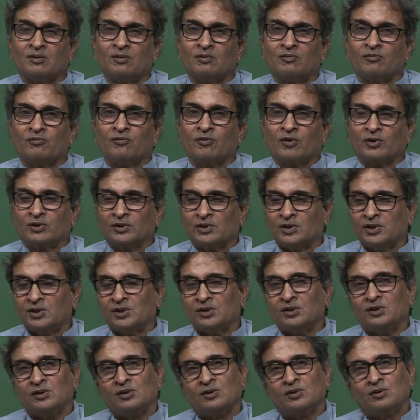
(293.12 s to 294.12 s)
for
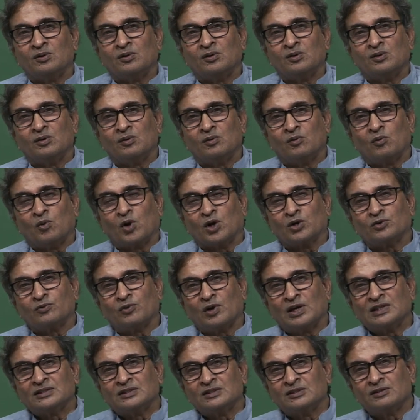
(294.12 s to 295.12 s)
the wash
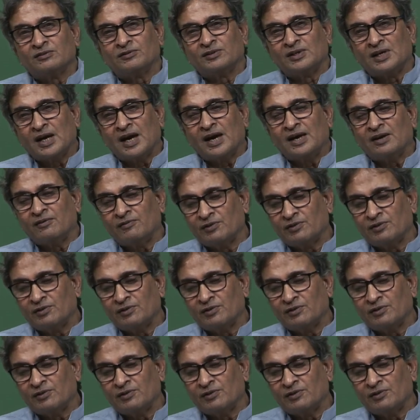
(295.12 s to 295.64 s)
fastness of dye,